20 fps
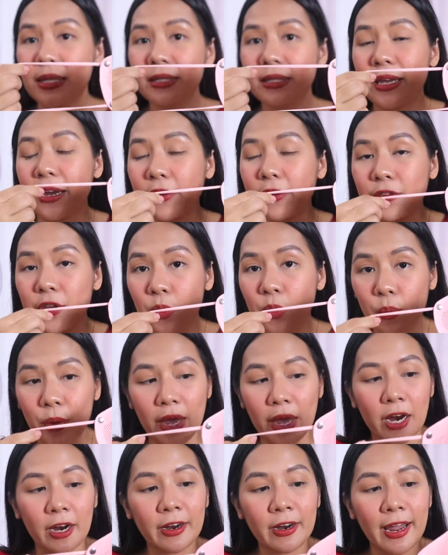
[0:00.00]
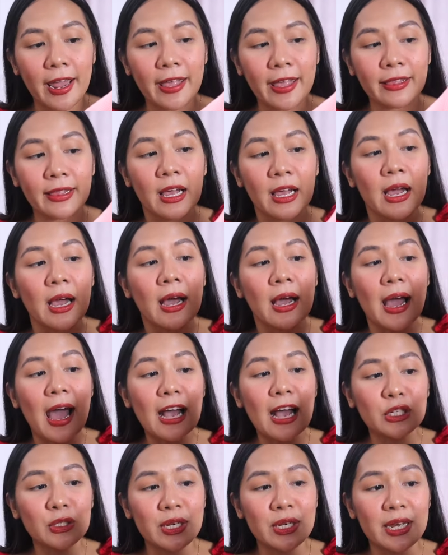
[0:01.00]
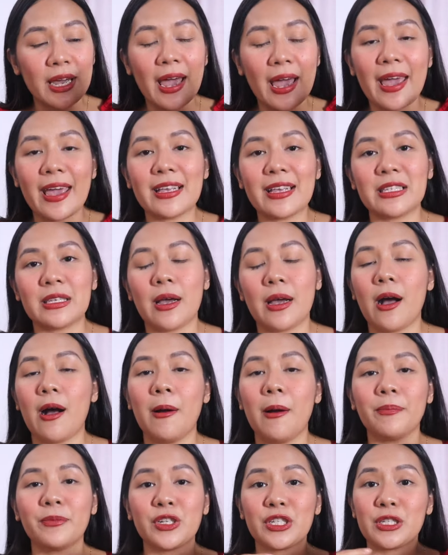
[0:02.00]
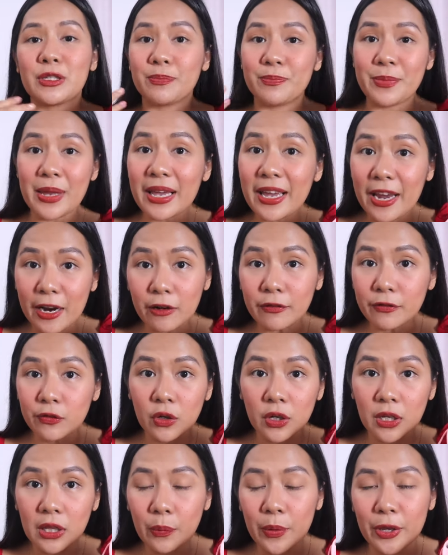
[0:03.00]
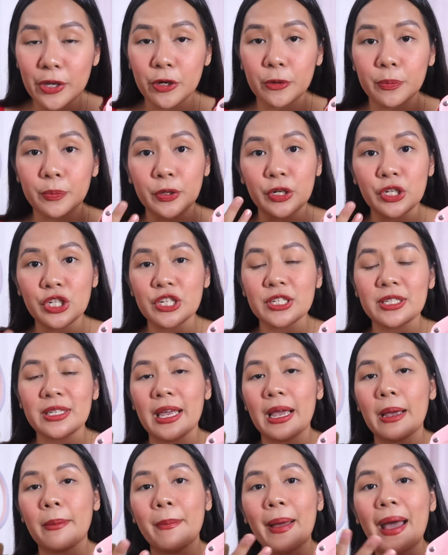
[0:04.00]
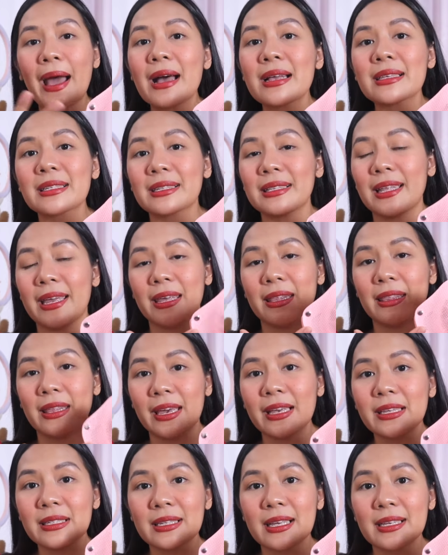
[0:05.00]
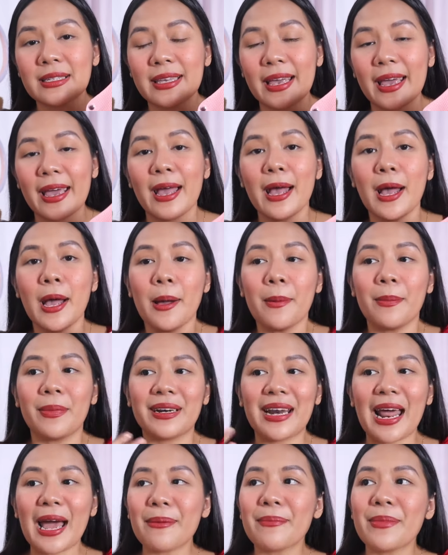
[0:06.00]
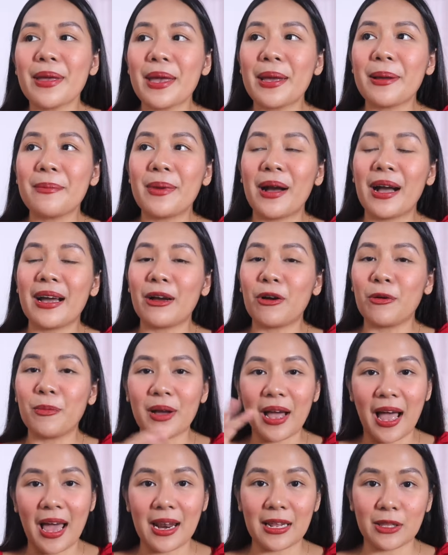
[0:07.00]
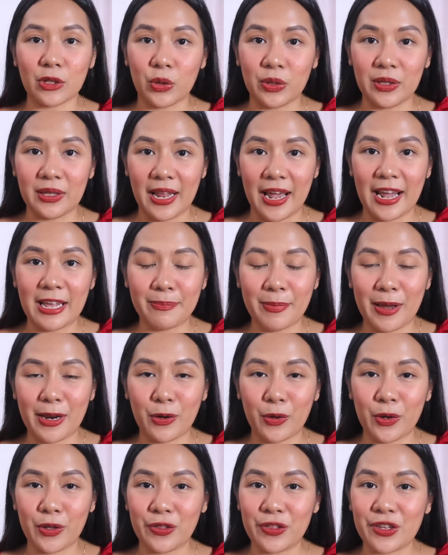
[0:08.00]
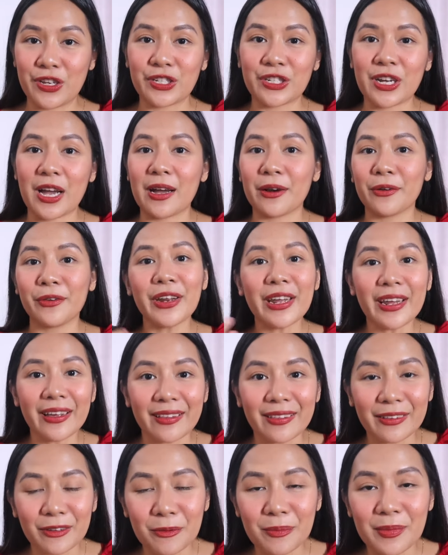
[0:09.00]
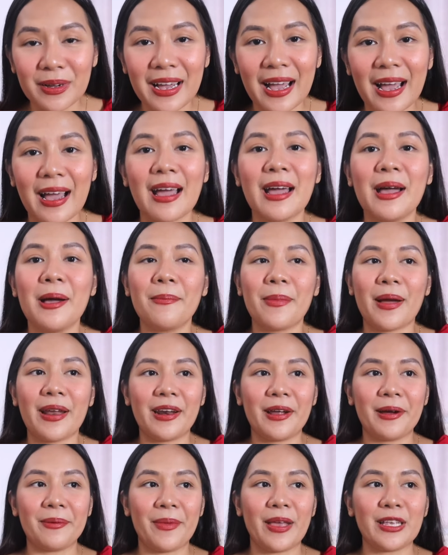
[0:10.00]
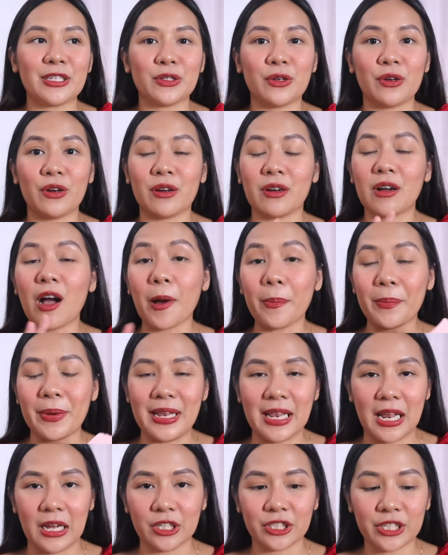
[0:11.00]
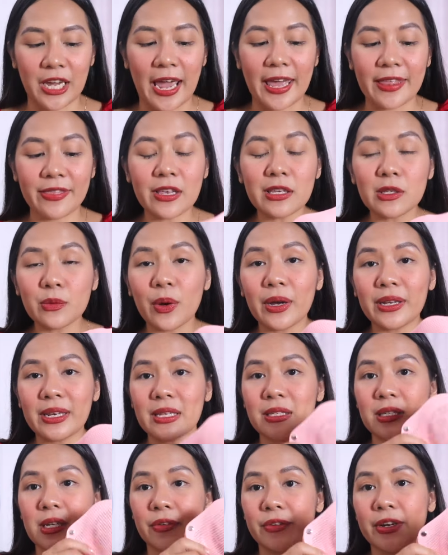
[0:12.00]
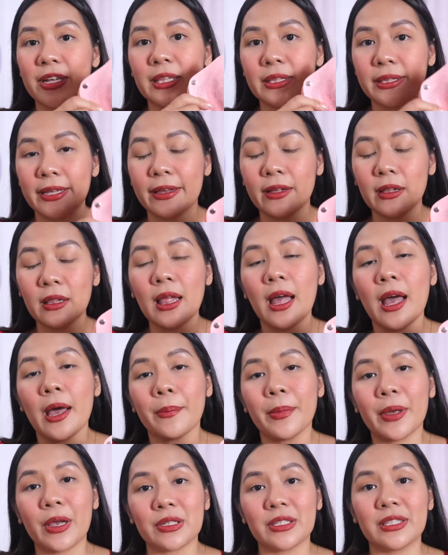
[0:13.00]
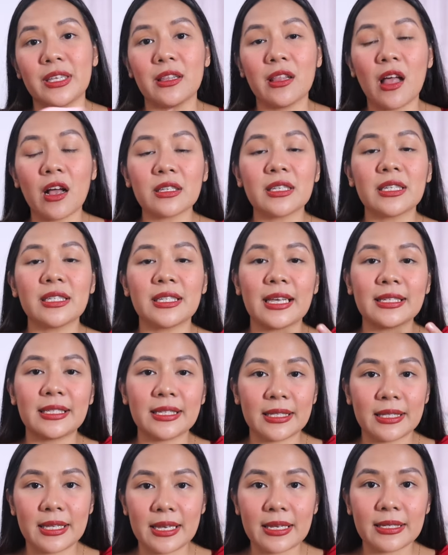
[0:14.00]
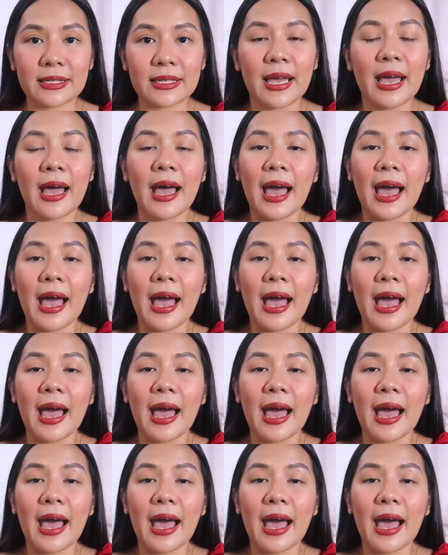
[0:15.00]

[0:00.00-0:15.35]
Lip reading: this everywhere, and actually, guys, just be careful when you're purchasing masks like this kasi maraming mga kumakalat online pero hindi siya real. Kumbaga, parang medyo copy lang siya. And this one is the real deal because the Lux Necessities